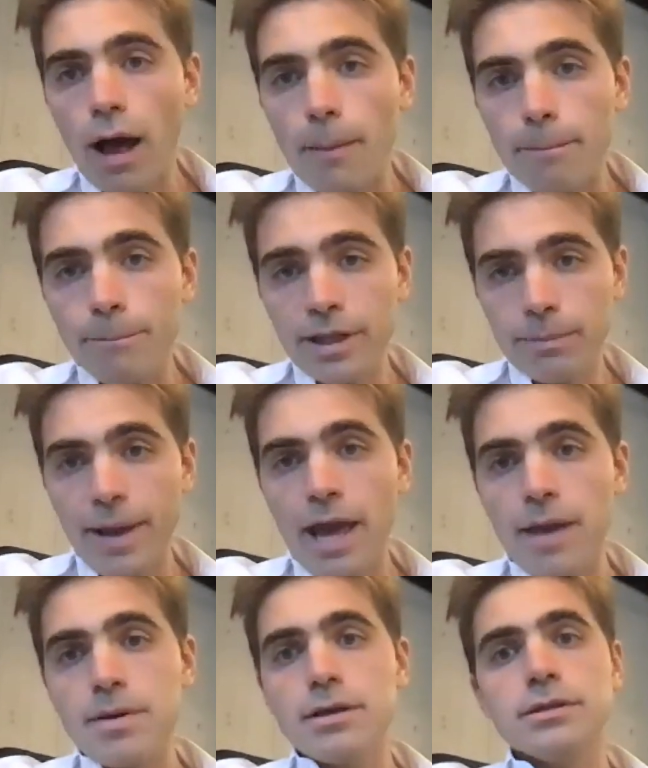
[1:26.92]
bill
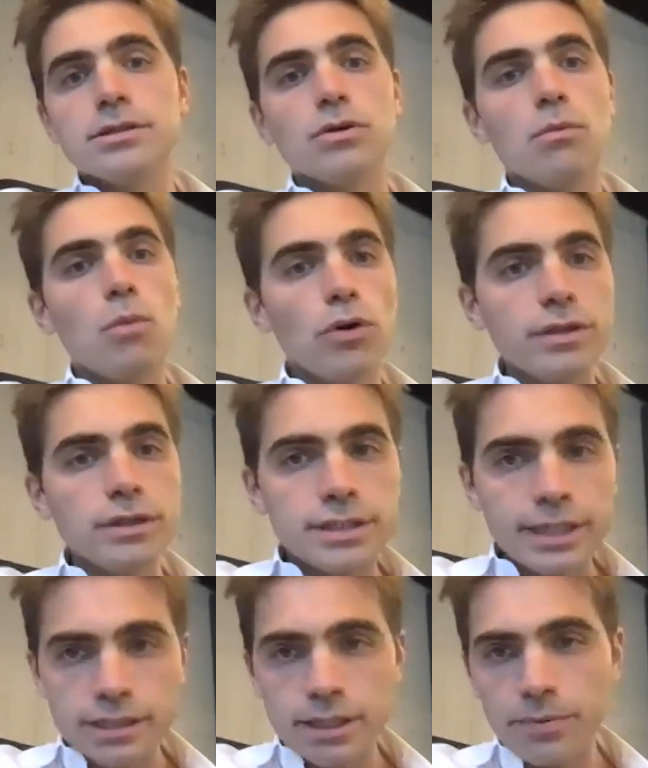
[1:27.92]
payments, so more than
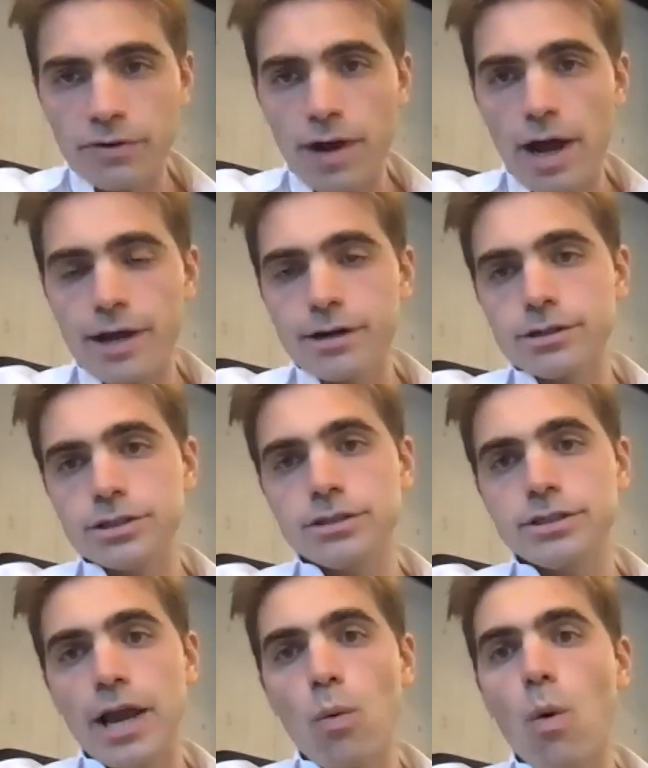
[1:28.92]
60 providers
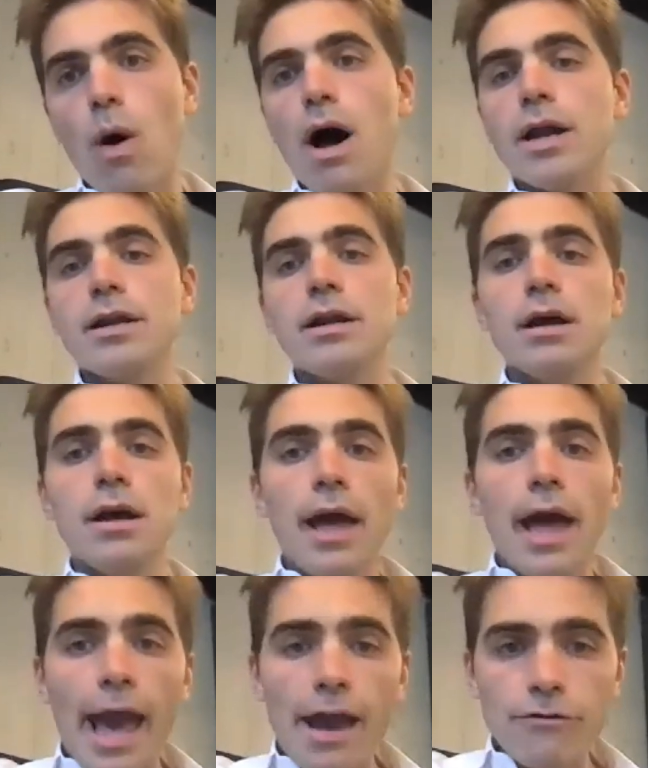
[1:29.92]
day one,
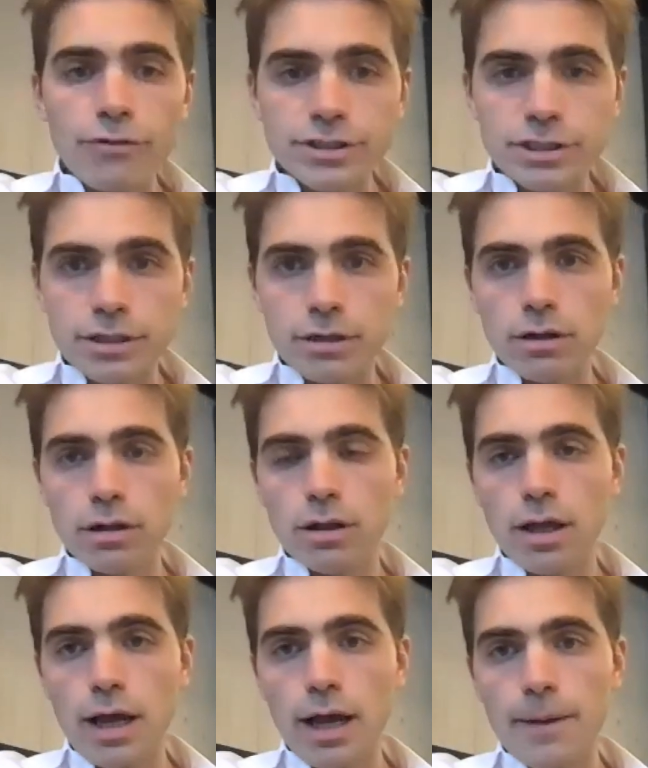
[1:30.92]
every
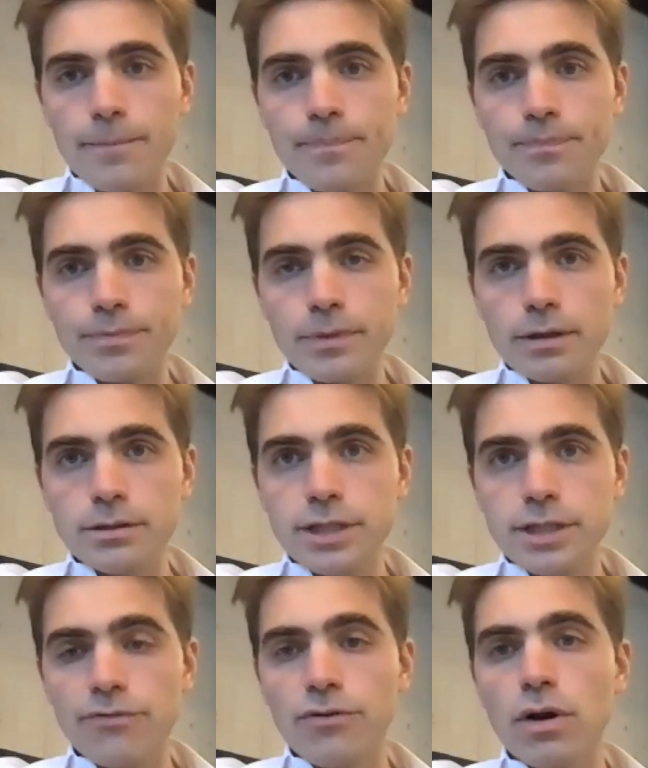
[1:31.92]
single
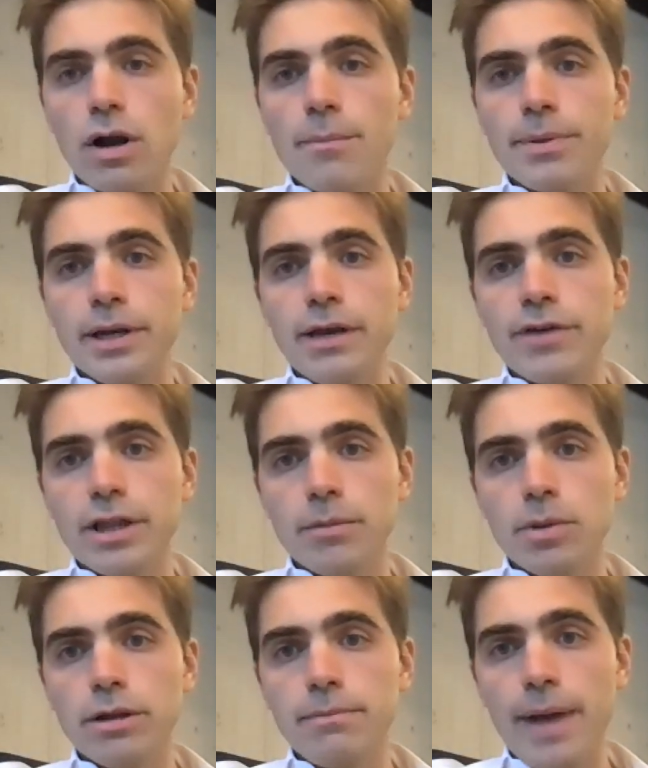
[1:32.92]
telephone company
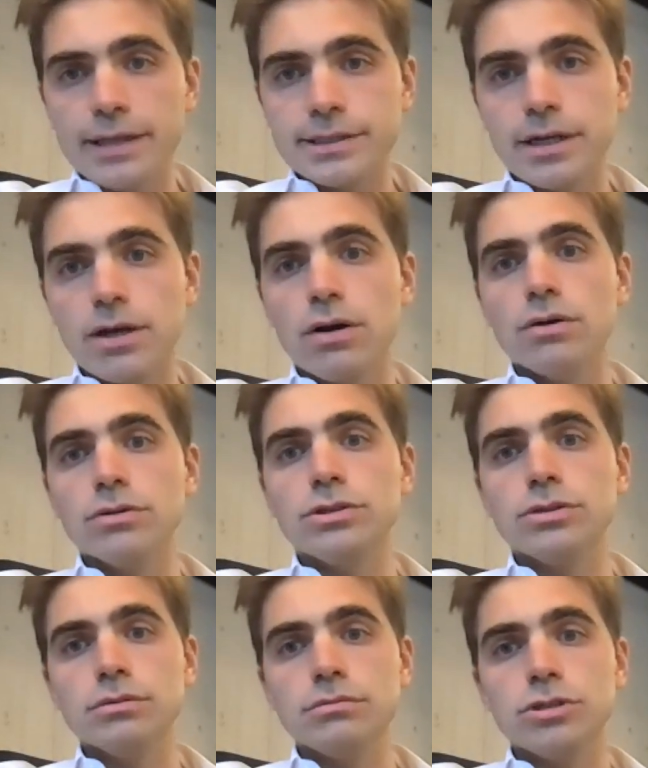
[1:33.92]
available in Mexico
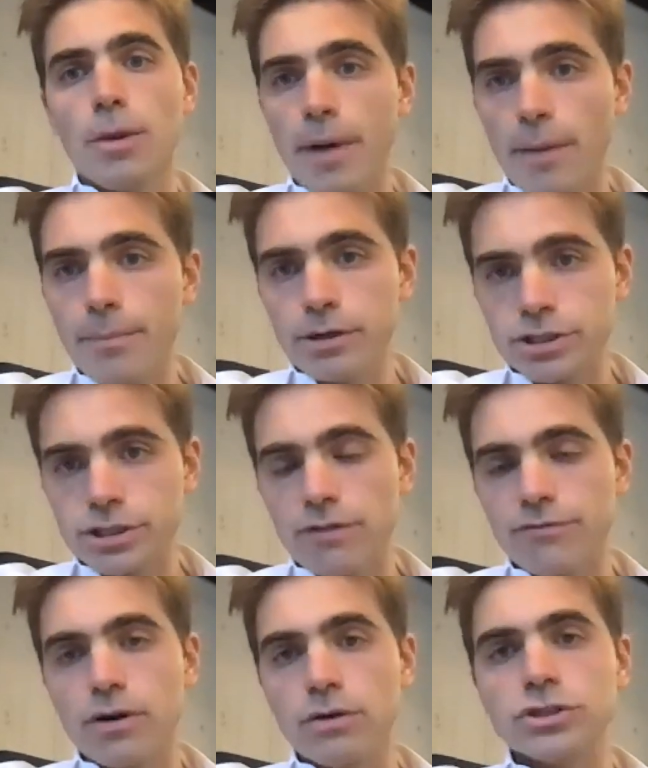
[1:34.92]
to top up your cell
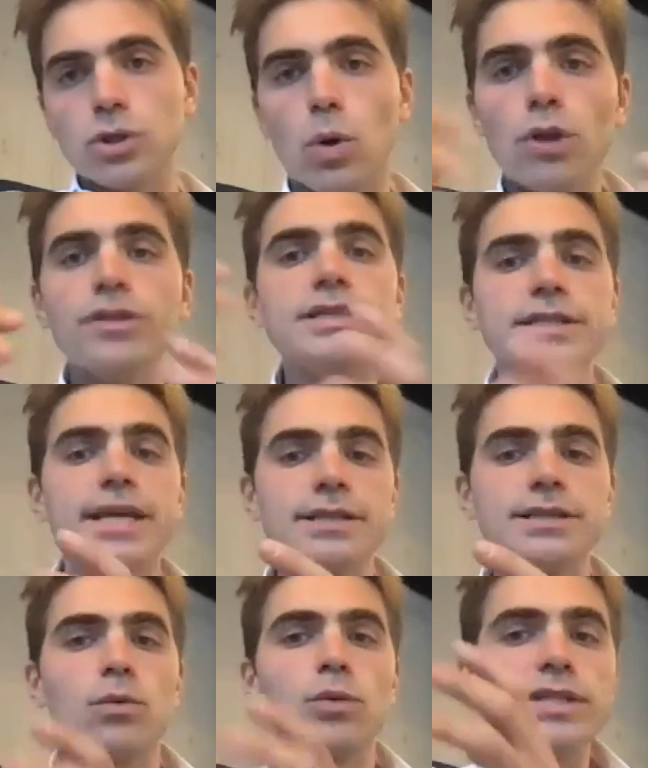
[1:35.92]
phone. So all these things
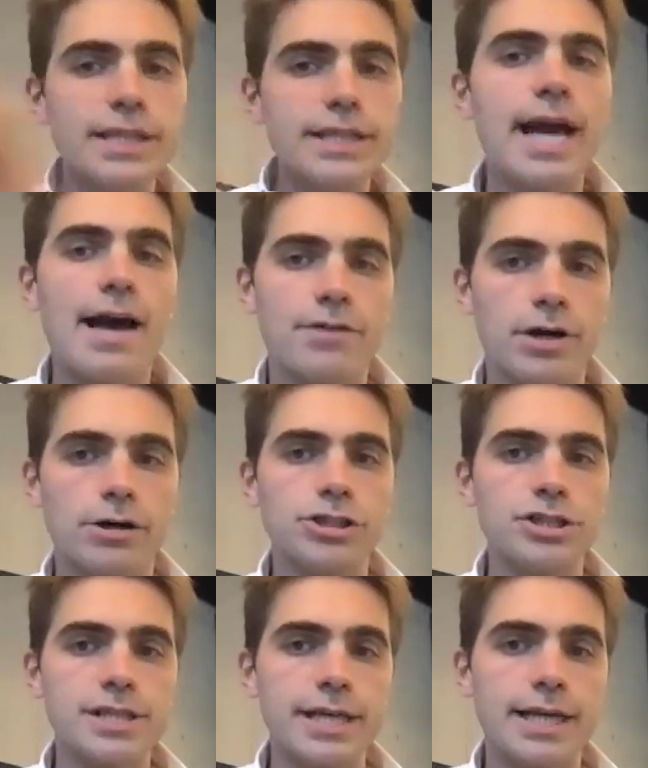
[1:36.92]
that we didn't have in
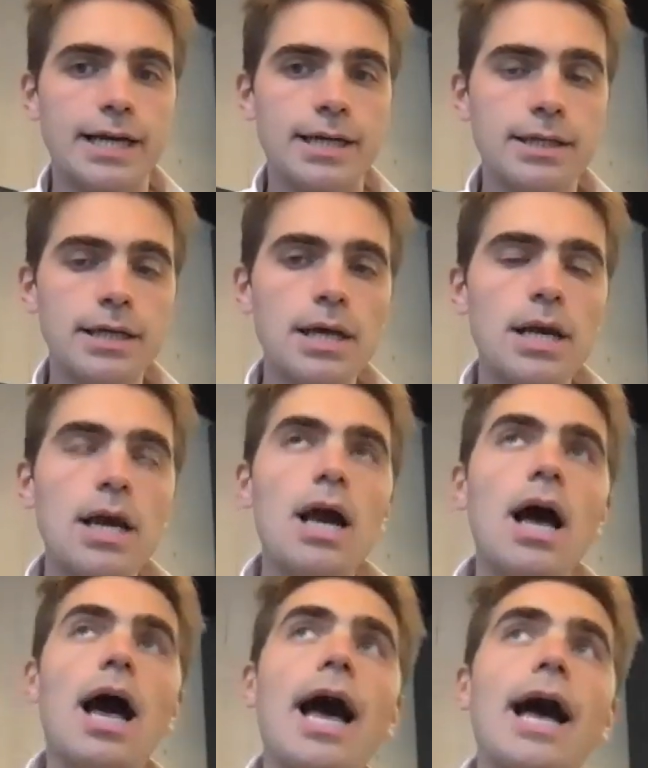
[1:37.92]
Argentina.
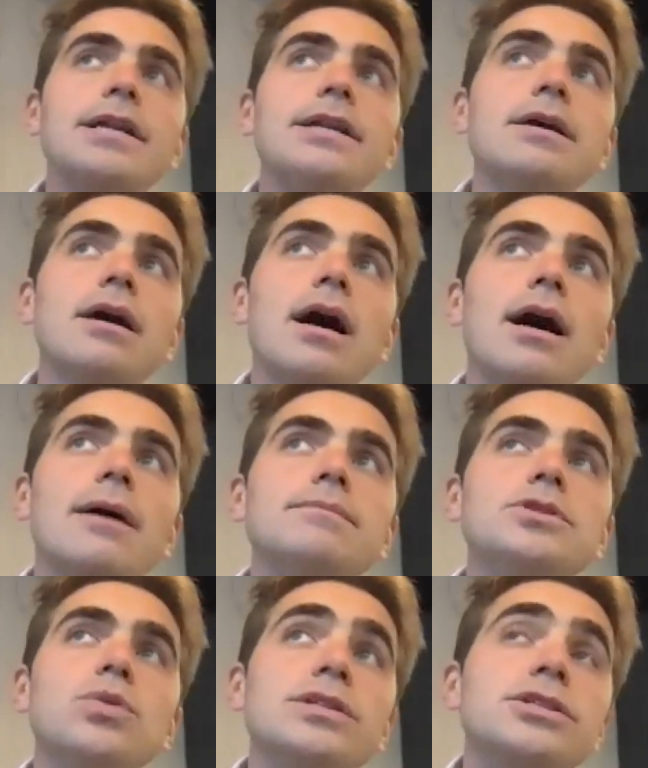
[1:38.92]
And
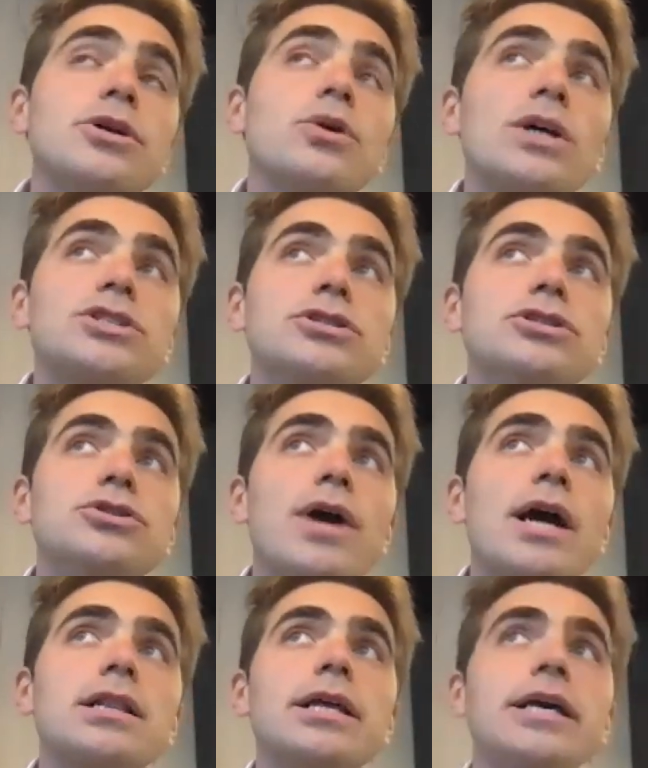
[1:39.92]
to answer your question
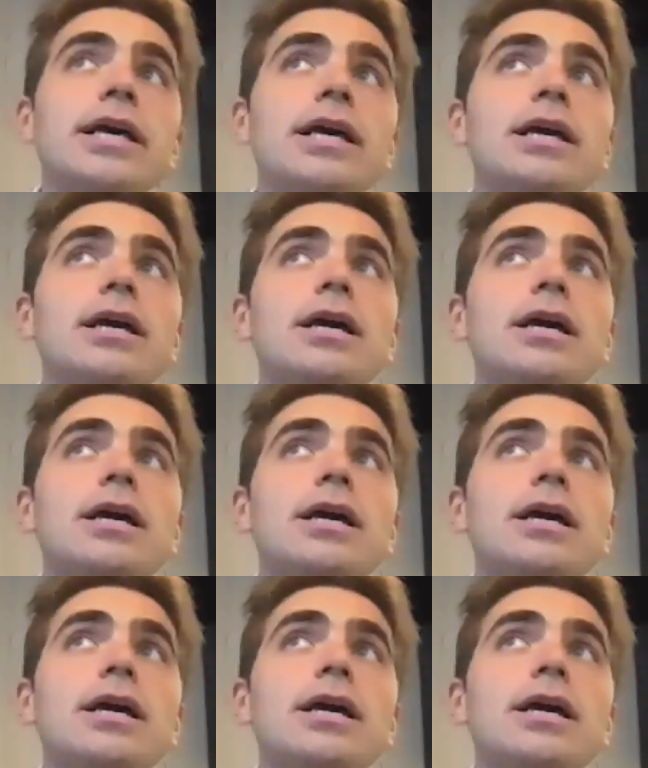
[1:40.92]
directly,